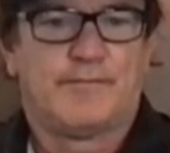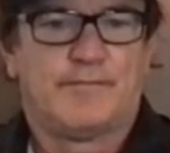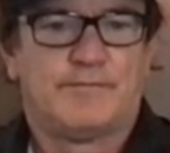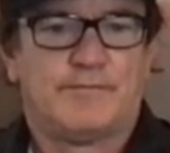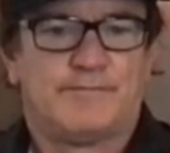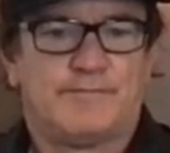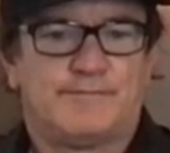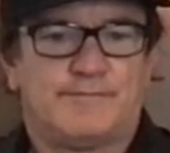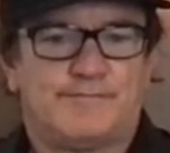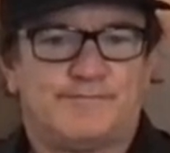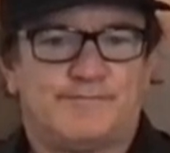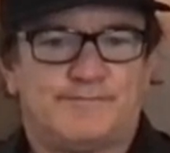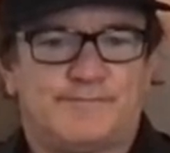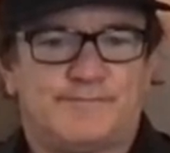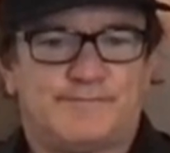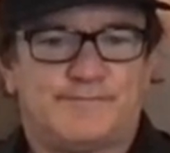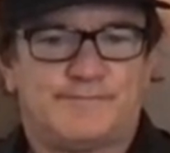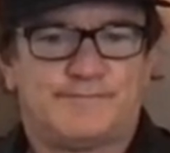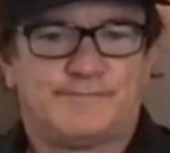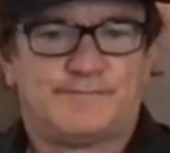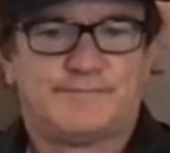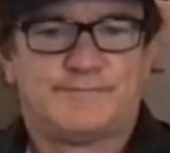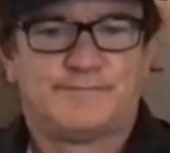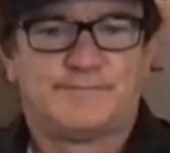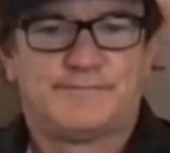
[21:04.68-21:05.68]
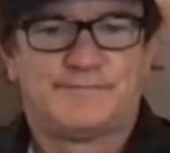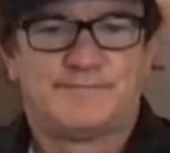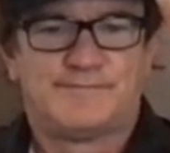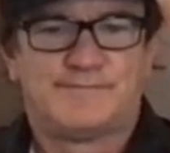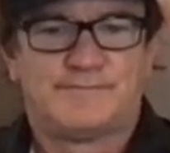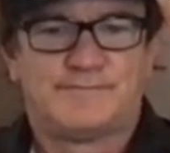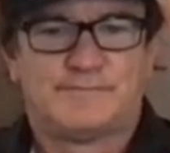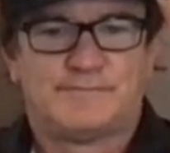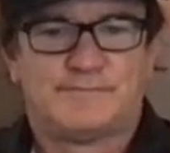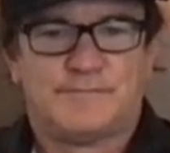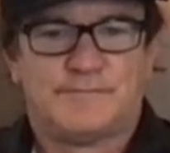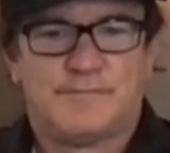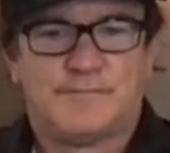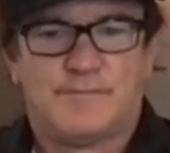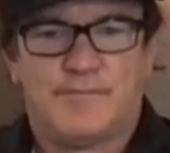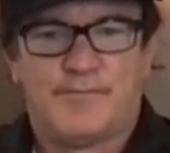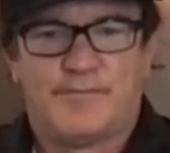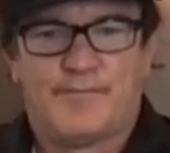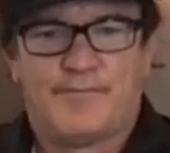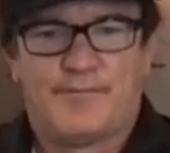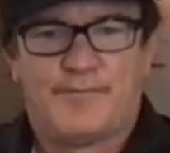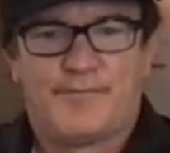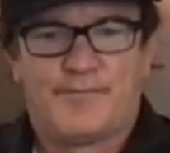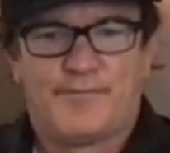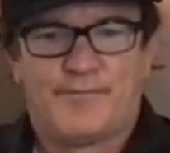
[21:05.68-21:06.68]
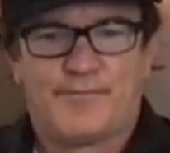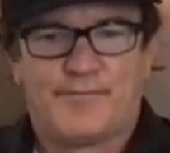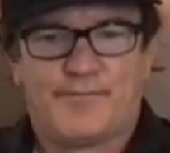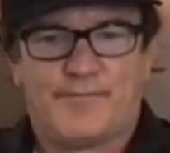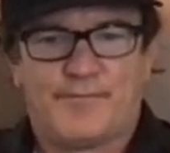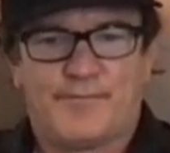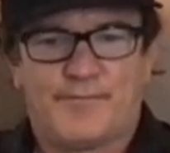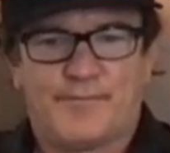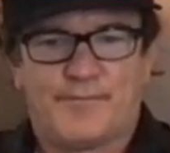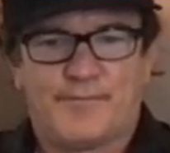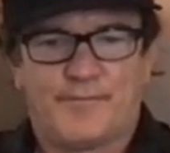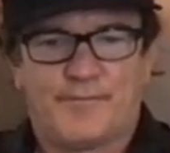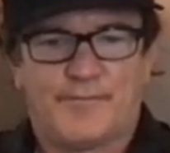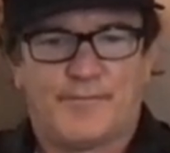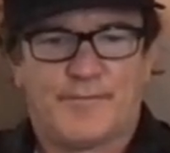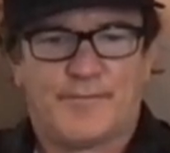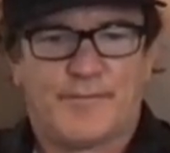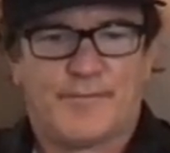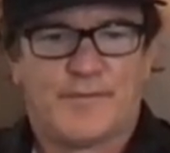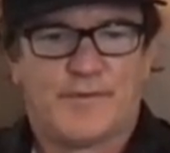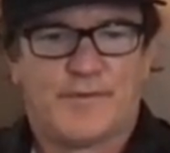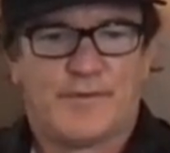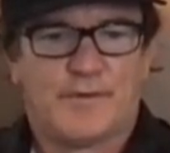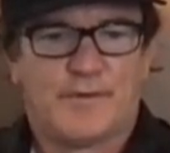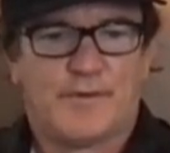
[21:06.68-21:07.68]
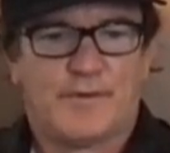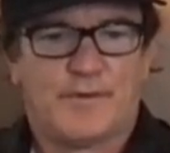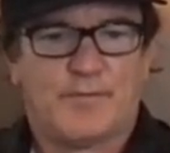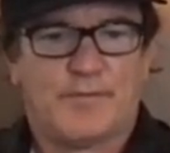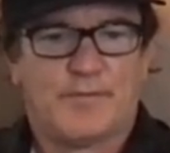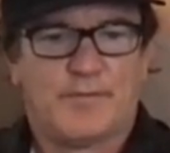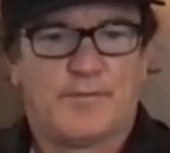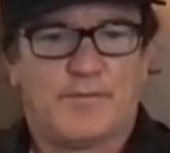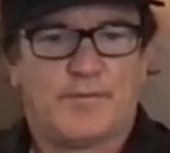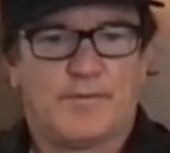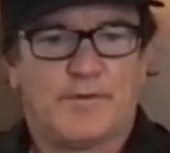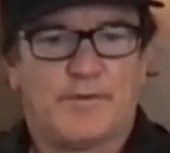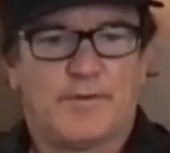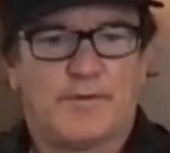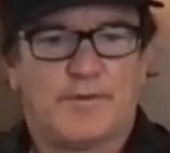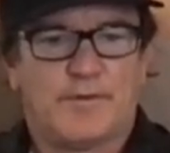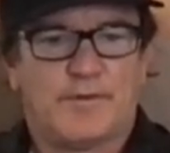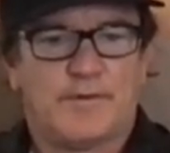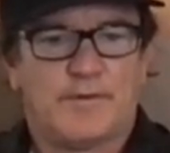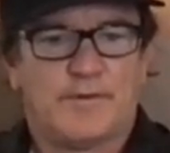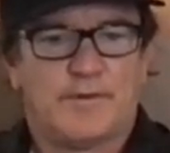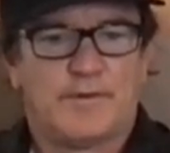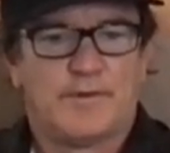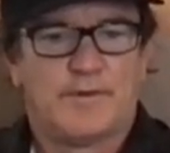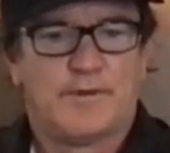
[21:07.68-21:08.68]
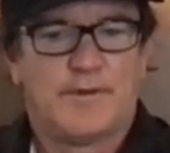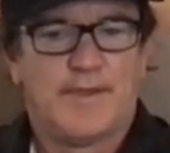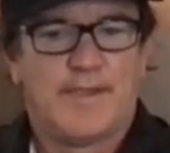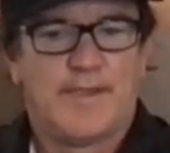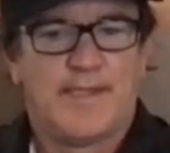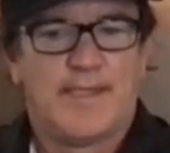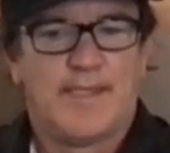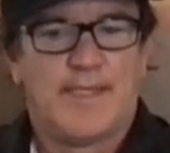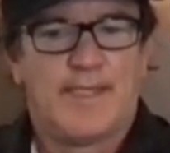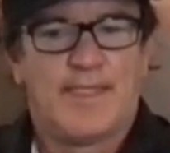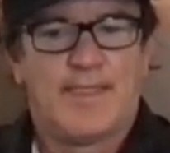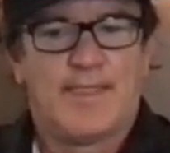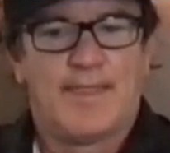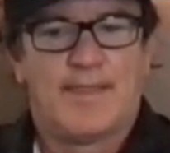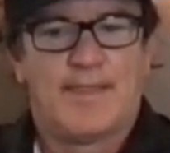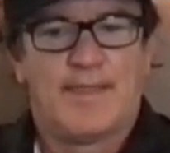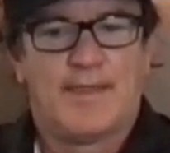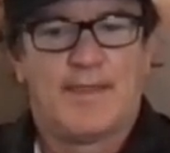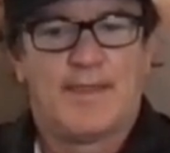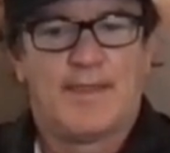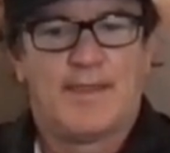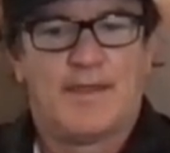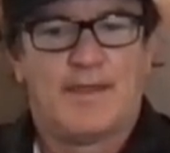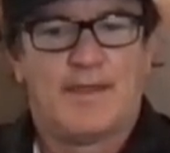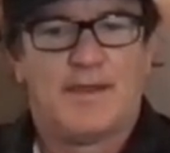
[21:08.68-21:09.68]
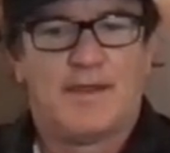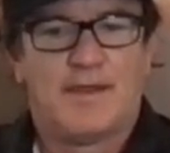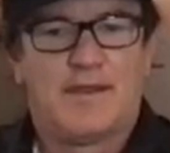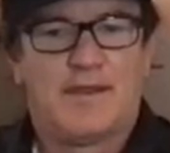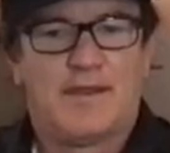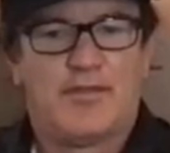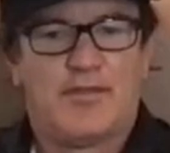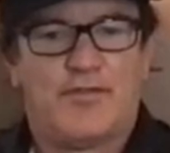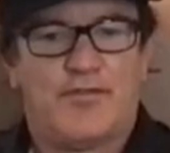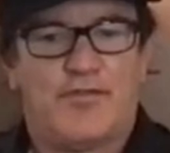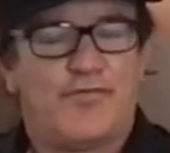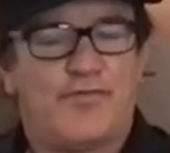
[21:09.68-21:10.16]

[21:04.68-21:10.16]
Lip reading: The person shown says nothing.